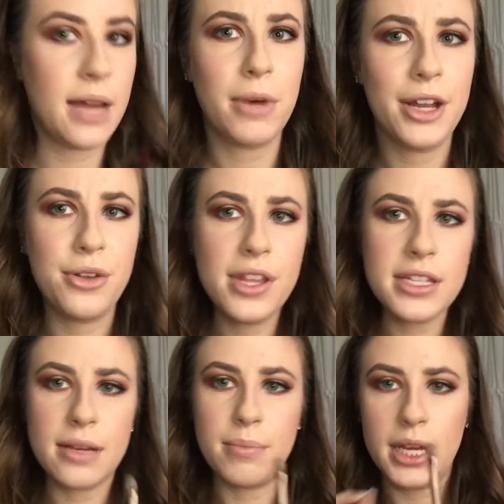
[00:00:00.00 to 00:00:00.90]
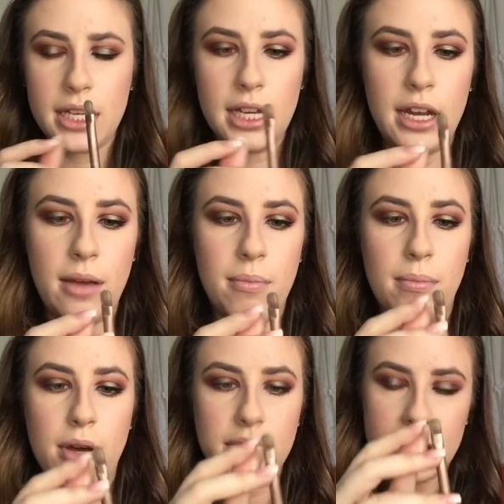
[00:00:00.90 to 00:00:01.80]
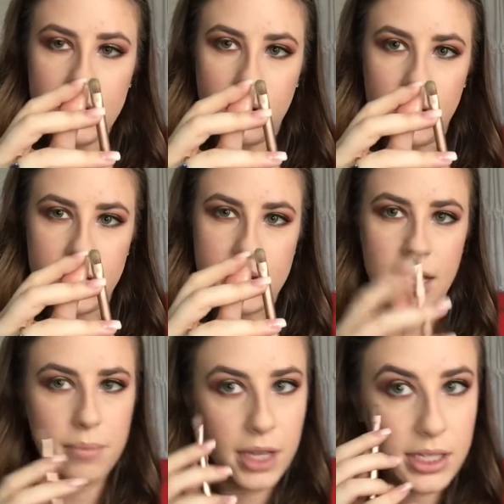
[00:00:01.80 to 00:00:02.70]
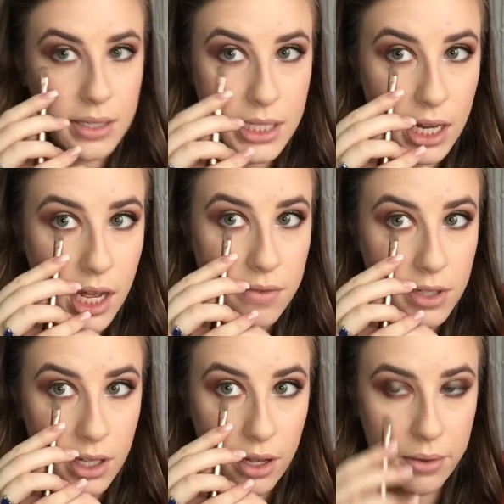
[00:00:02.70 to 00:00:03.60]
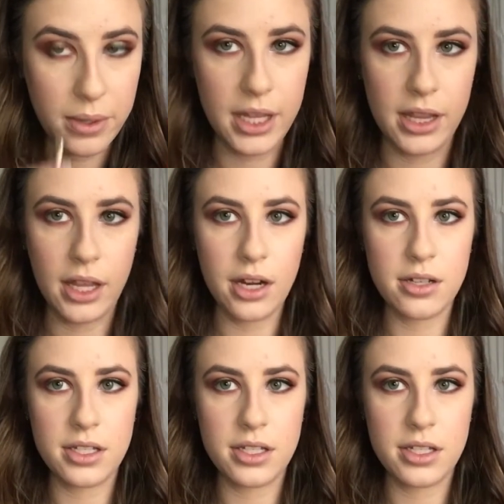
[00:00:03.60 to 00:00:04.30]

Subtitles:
And when I do this, I'm picking it up mostly on the tip because it's gonna have to go in there,